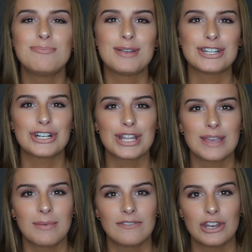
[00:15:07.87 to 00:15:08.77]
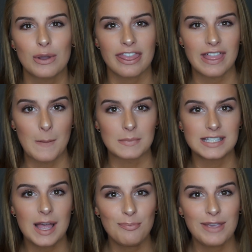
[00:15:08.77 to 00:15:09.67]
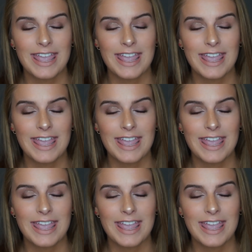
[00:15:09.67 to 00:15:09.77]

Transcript: be sure to give my video a thumbs up,